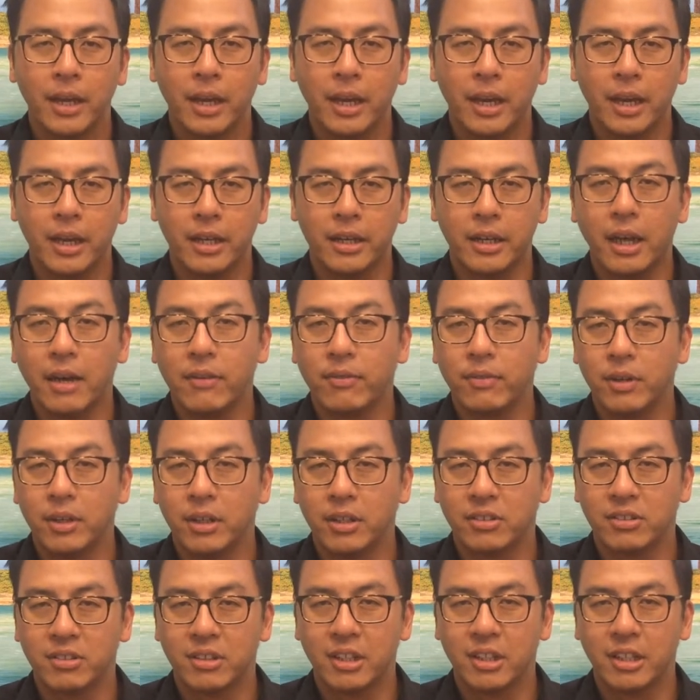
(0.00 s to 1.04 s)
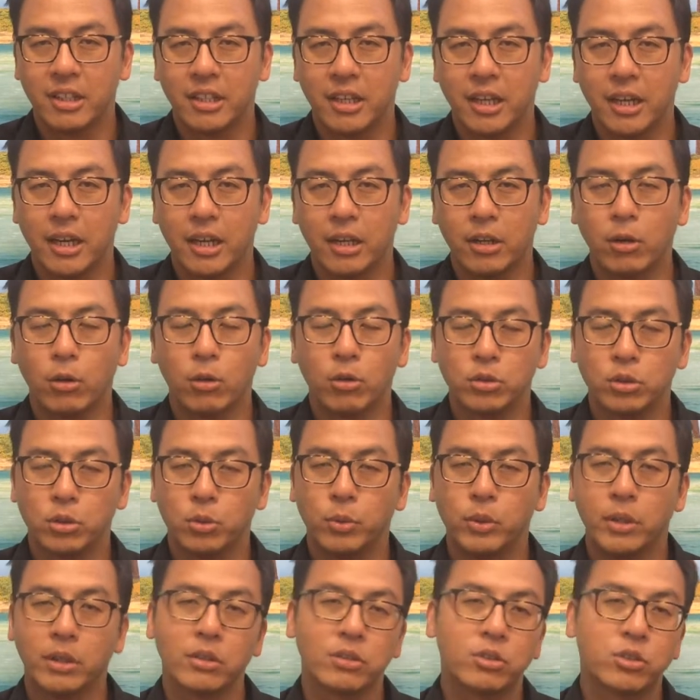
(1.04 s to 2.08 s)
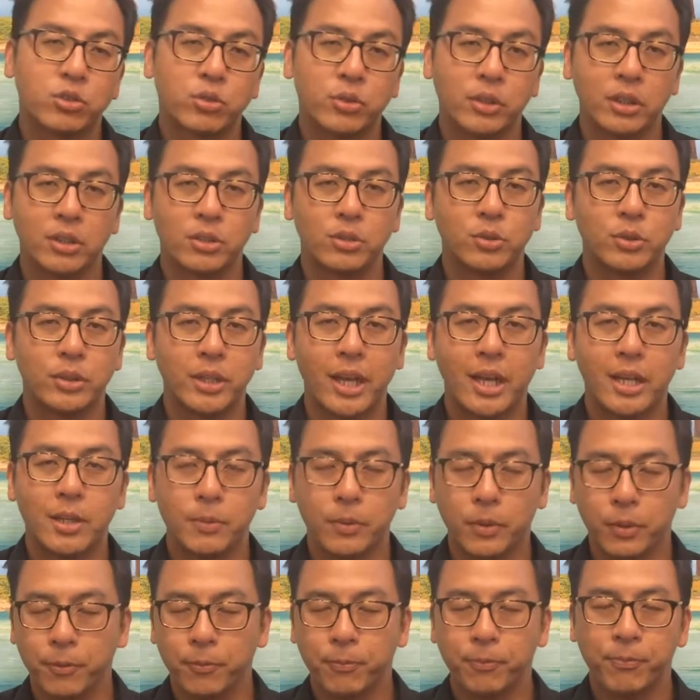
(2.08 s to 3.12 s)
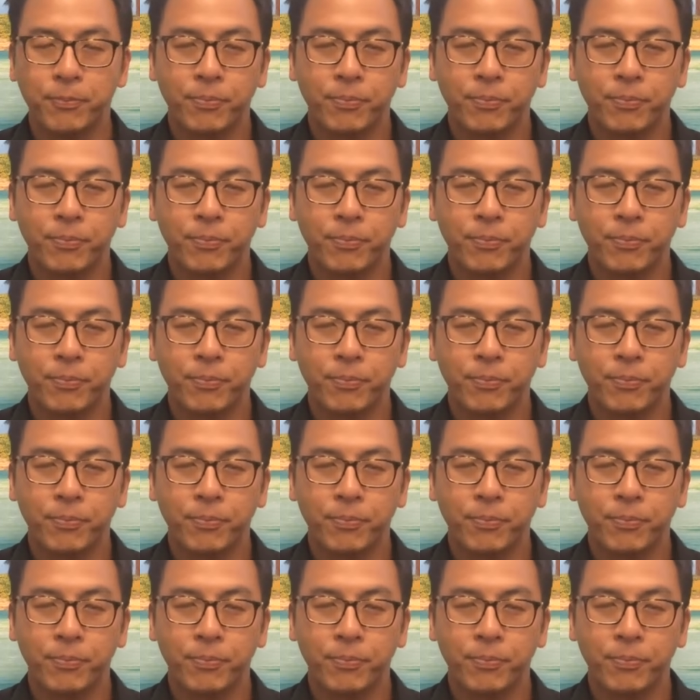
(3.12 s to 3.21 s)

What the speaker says: and effortlessly, and also without stress to the animal.